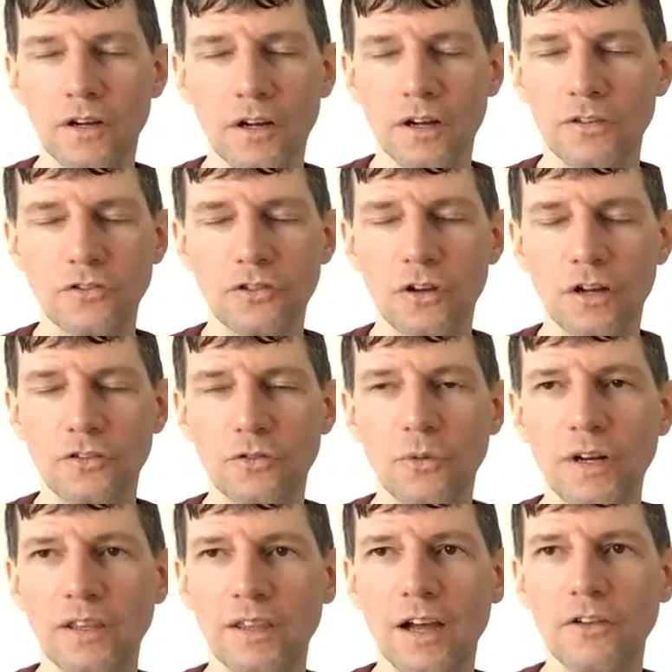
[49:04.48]
uh, uh
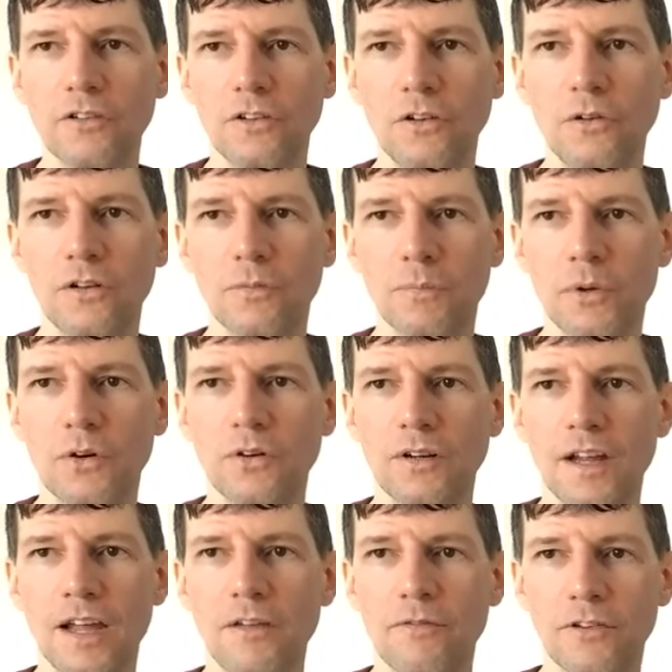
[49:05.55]
20,000 units per
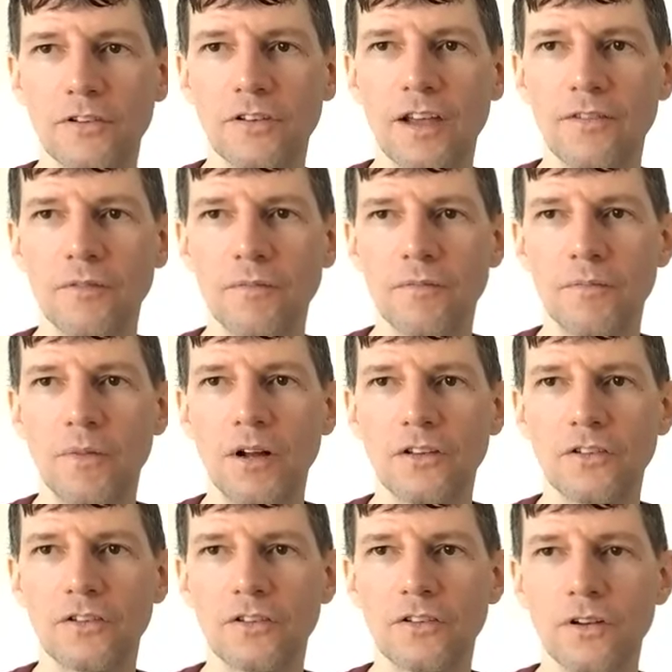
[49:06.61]
day for seven
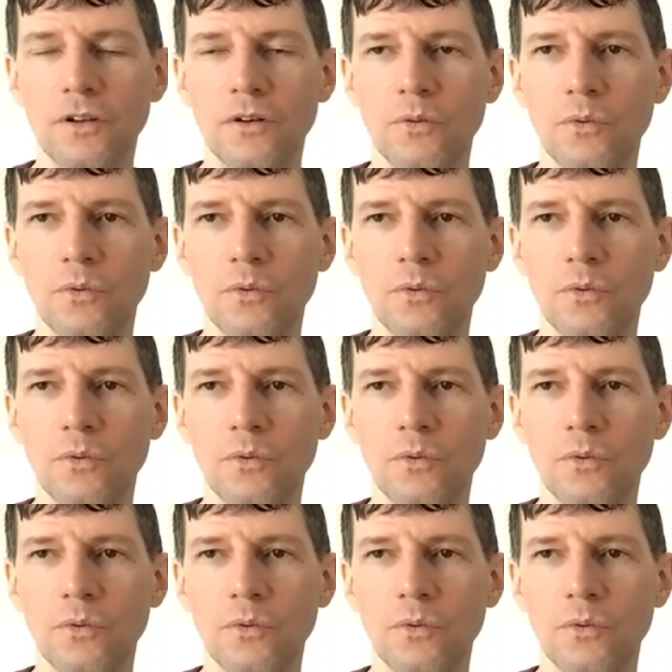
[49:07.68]
months